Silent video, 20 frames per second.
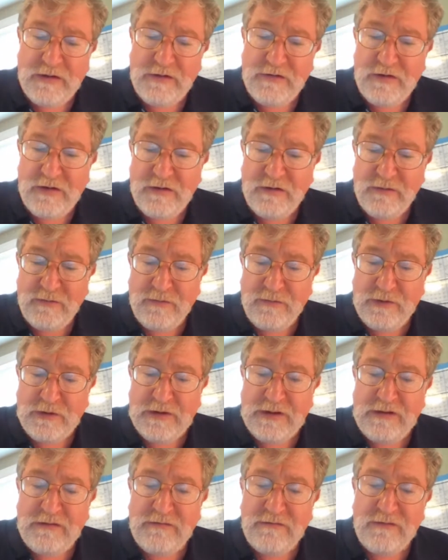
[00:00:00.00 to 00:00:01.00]
had
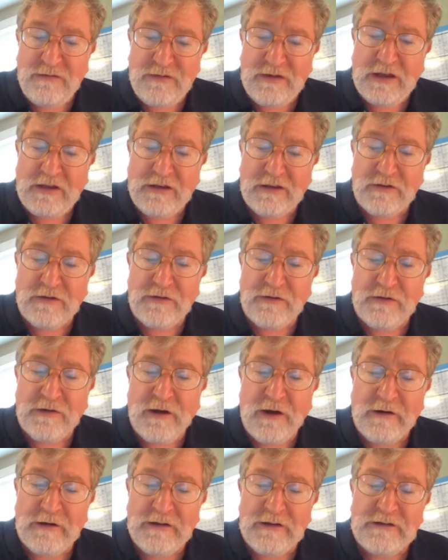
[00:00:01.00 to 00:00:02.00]
really taken a good
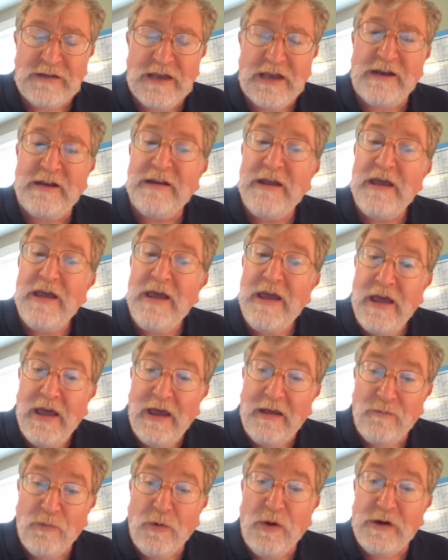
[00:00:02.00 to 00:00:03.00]
hard look at it
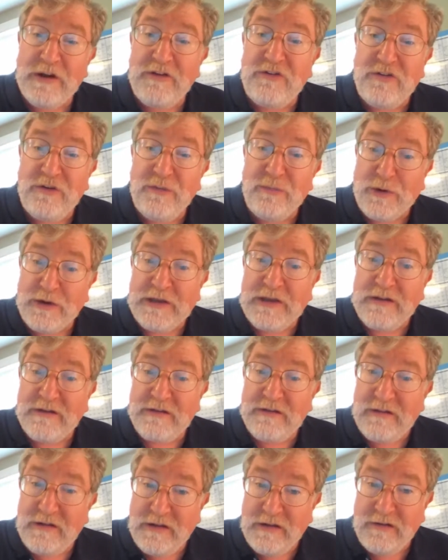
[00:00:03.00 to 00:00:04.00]
and wanted to bring
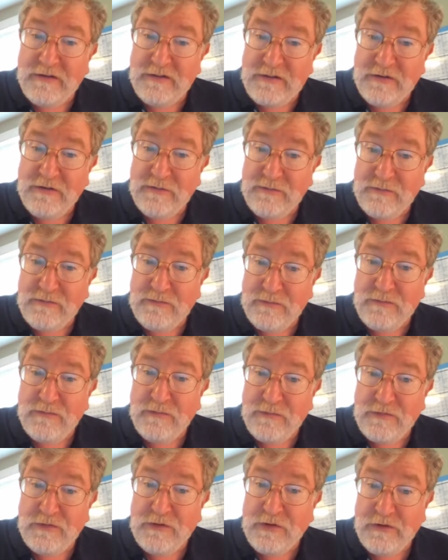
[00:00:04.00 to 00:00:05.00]
it to
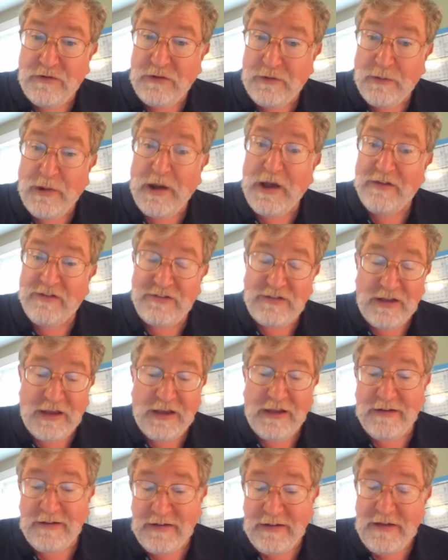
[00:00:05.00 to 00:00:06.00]
the U.S.
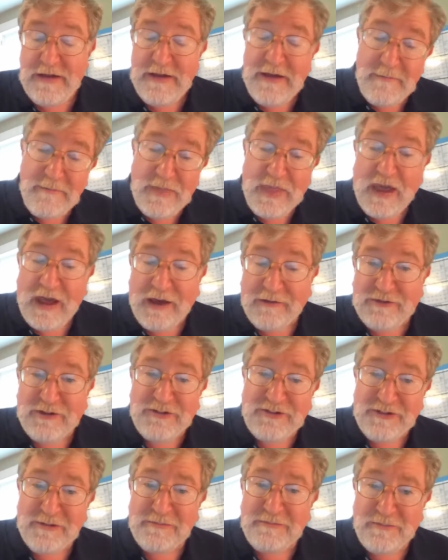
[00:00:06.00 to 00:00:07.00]
And
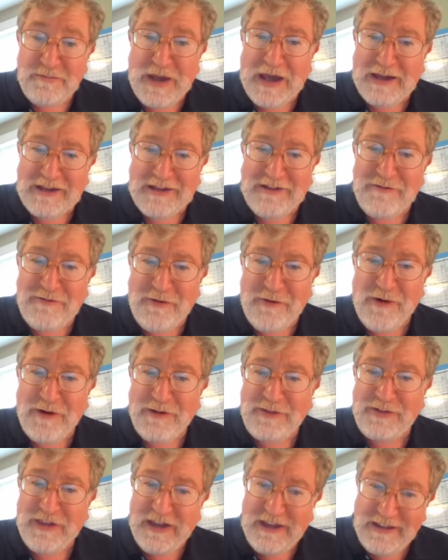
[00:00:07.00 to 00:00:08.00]
after some back and
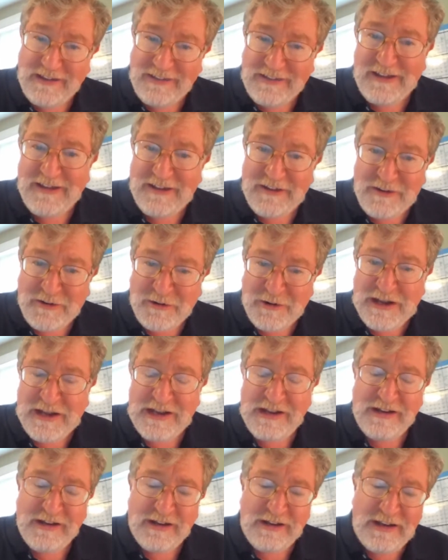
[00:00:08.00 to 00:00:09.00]
forth, they
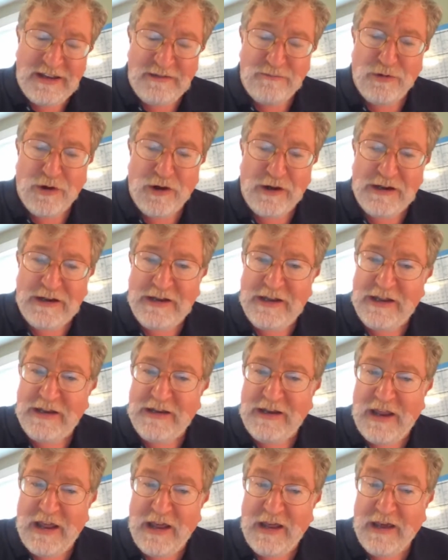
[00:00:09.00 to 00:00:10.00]
agreed, and he brought it
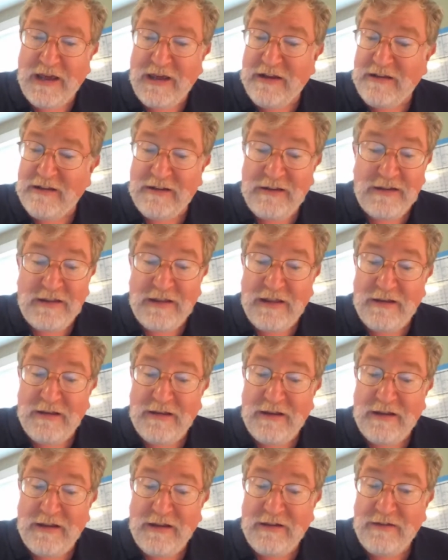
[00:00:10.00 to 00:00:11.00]
in,
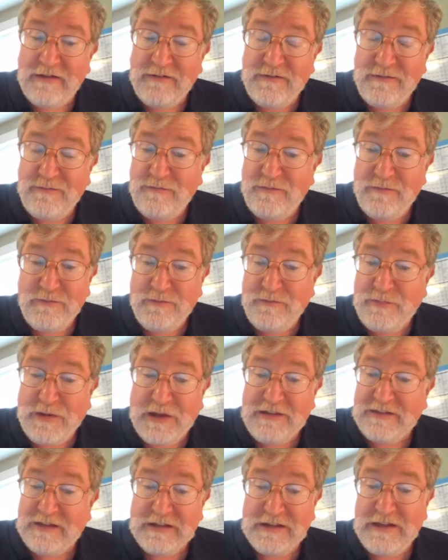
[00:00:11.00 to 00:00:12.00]
and
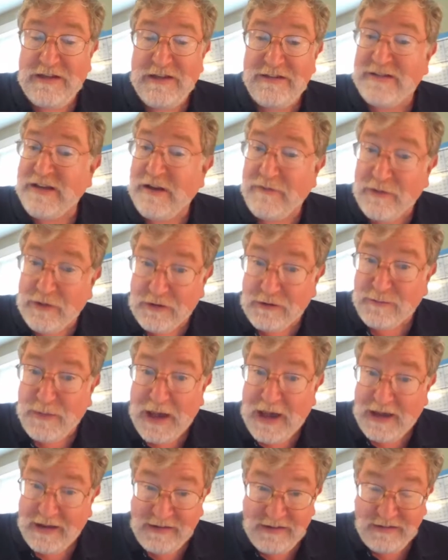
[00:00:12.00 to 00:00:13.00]
basically he's never looked
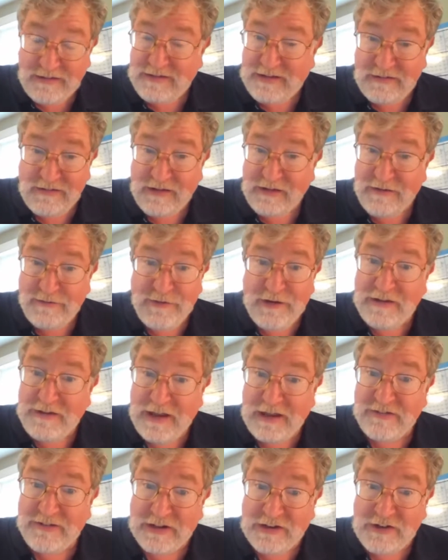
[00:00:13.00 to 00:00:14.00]
back. He's done a
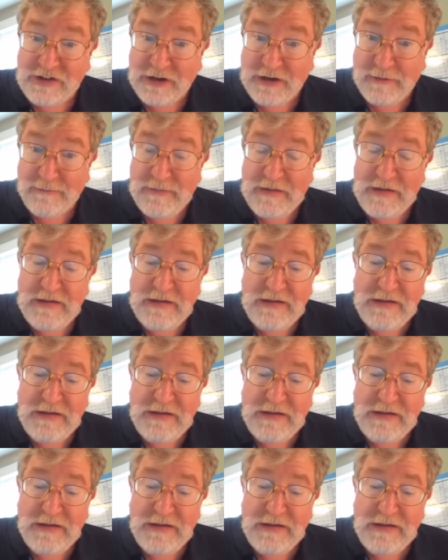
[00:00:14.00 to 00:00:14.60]
fantastic job.